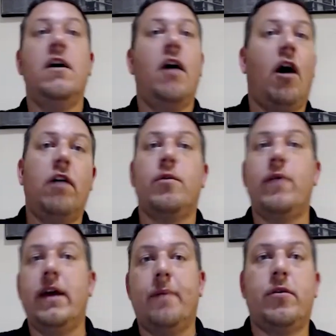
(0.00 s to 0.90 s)
all the
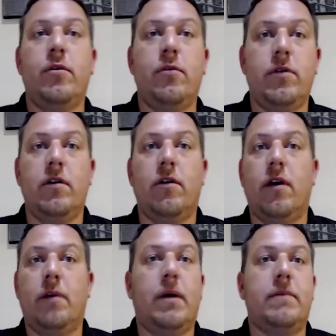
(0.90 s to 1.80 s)
way up to
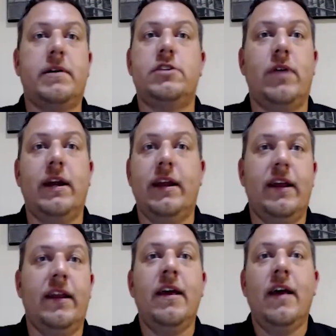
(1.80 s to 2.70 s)
your publicly
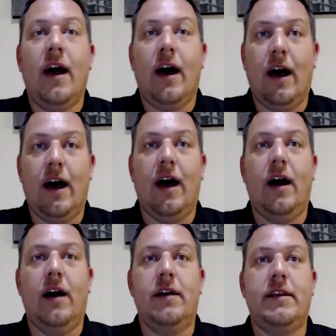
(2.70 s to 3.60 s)
traded
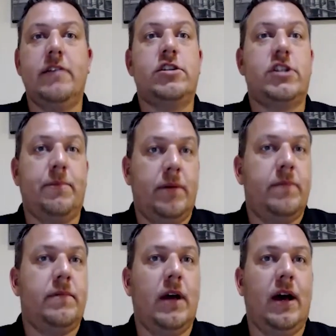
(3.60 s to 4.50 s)
dealership
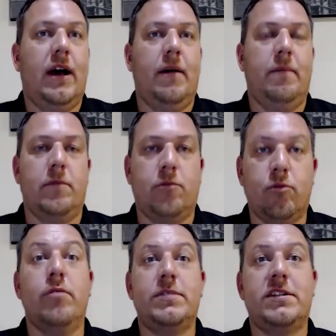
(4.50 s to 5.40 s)

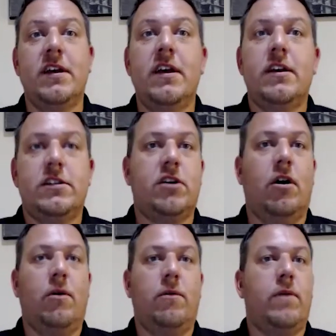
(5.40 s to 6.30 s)
groups.
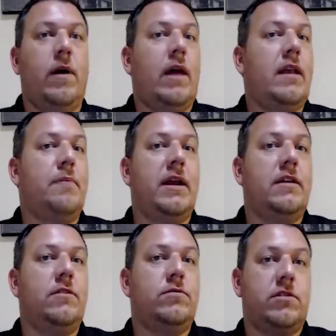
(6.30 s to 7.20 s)
So anybody
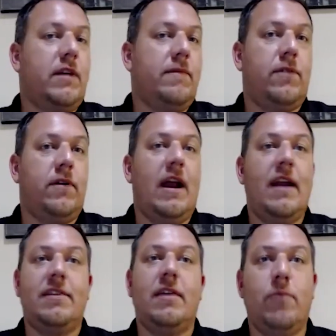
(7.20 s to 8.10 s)
who's looking for
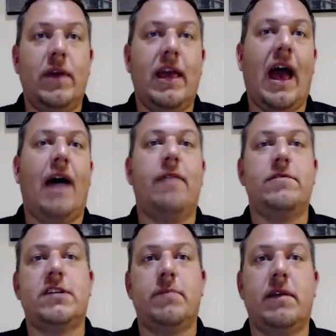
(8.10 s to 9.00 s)
anything, we have
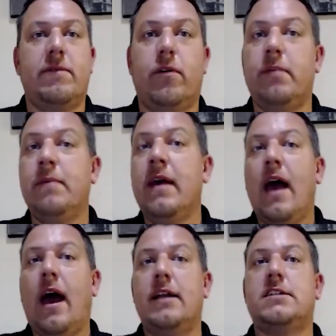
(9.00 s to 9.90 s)
something for them.
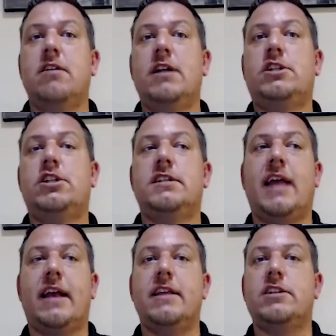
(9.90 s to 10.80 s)
And it's not just
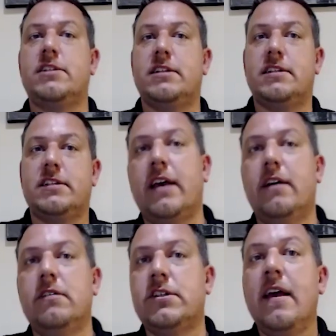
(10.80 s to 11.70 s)
technicians and sales,